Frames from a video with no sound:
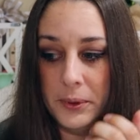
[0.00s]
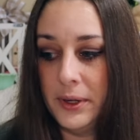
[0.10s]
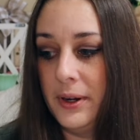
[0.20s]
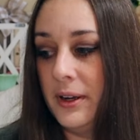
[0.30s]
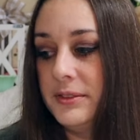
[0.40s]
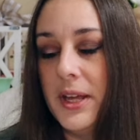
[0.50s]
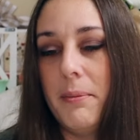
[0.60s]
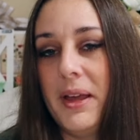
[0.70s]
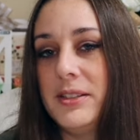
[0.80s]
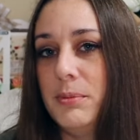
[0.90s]
enough that
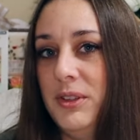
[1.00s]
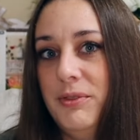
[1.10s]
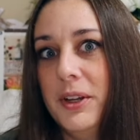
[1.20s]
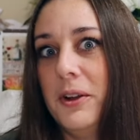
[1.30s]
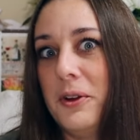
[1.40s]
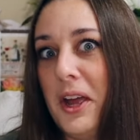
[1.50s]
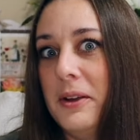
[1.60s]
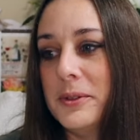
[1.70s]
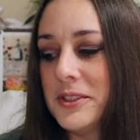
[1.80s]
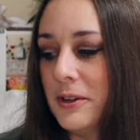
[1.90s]
makes me feel okay
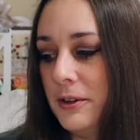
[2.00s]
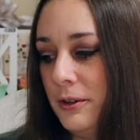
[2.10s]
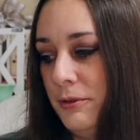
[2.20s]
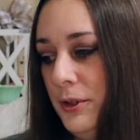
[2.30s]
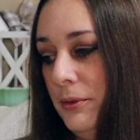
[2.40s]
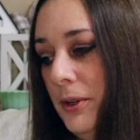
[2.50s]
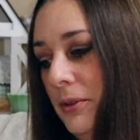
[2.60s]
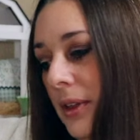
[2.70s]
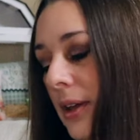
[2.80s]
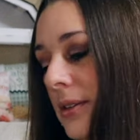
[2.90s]
with starting a few new
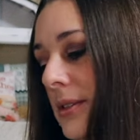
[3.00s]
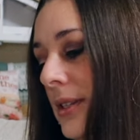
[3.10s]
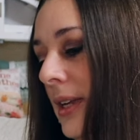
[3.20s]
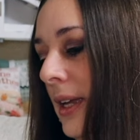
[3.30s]
things.